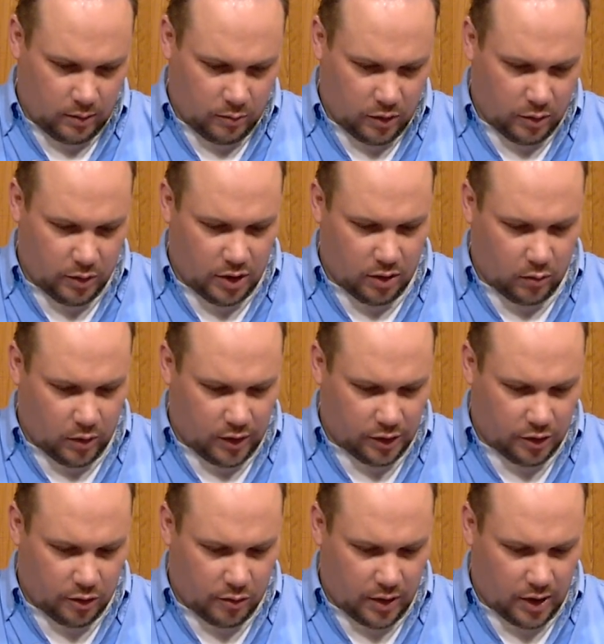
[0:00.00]
but we don't want it
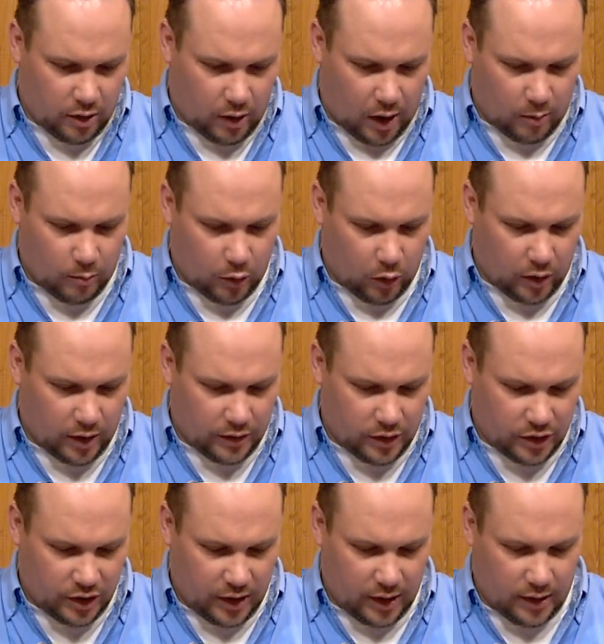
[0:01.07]
to create a lot of bulk on the
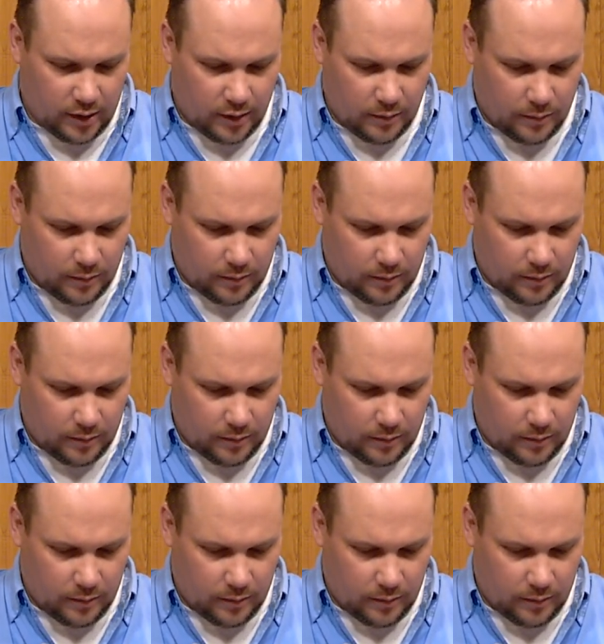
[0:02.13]
shank.